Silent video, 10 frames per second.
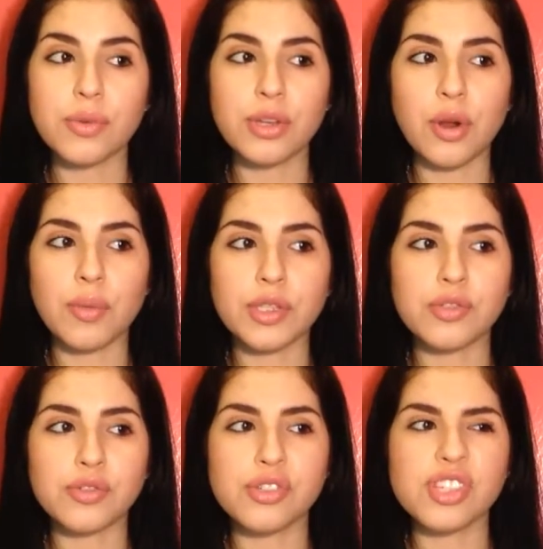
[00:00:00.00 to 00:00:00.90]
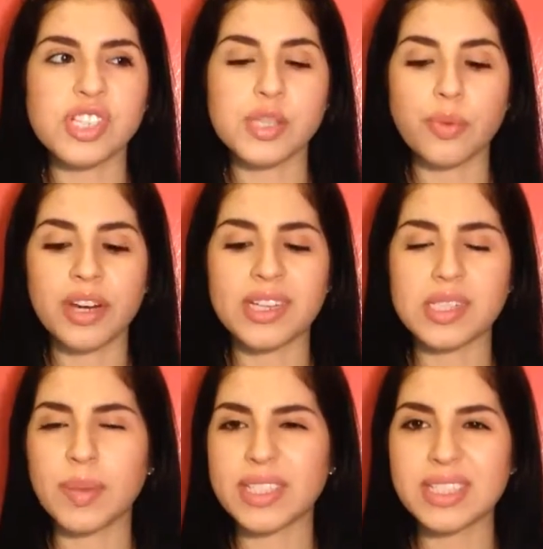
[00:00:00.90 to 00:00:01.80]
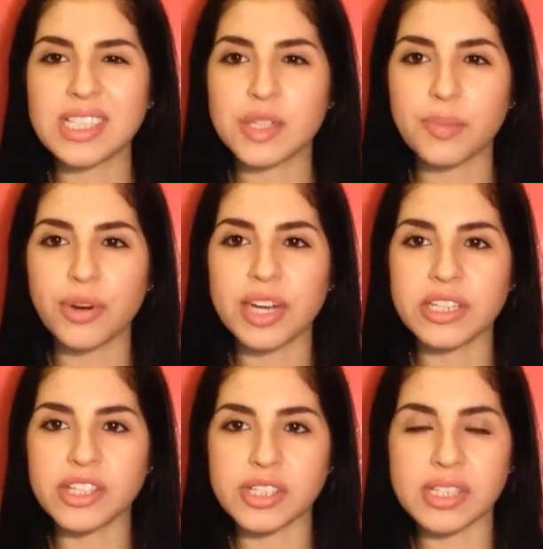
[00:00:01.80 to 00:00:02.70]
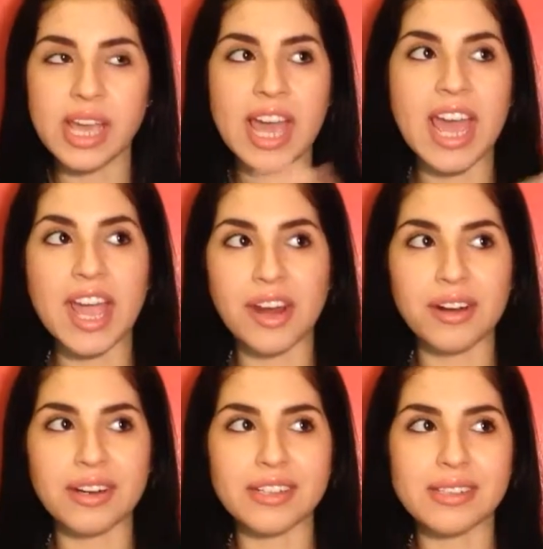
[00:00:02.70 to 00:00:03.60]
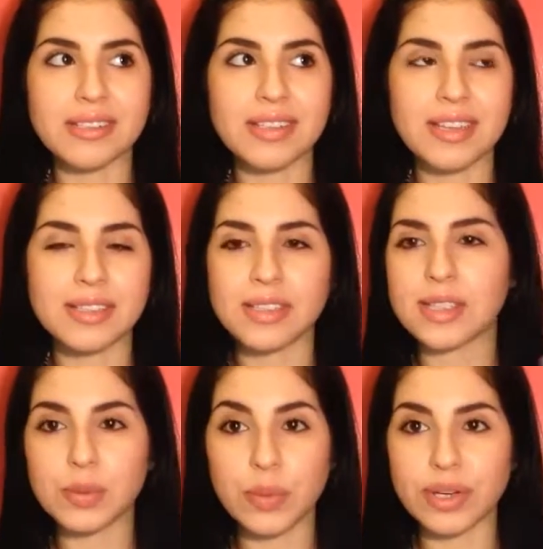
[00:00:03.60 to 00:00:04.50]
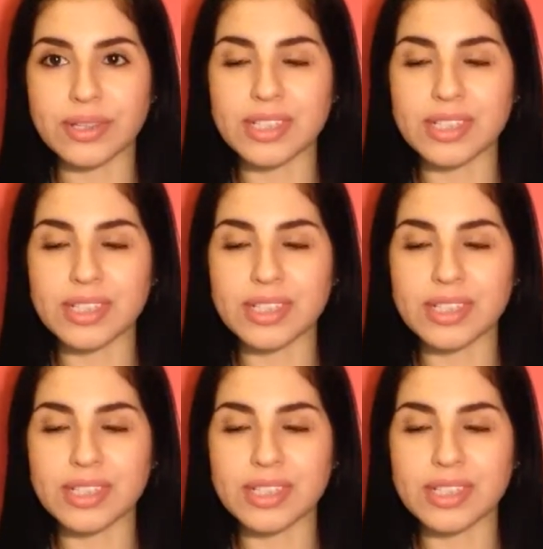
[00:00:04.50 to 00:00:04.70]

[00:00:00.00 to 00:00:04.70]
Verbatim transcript: you know, when you just spray it, it's basically spraying just air. It's, it's, it's weird.